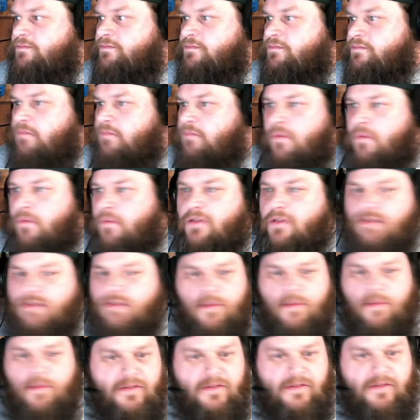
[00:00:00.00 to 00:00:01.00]
So I'm going to
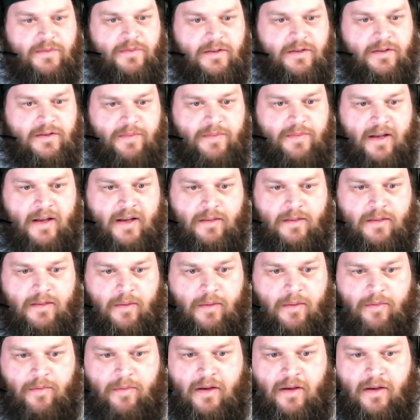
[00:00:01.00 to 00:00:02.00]
switch back to my
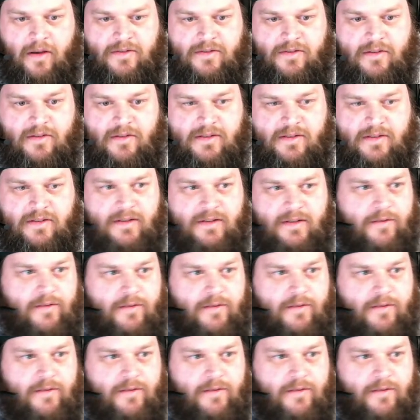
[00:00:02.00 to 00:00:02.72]
browser. Let's see if we can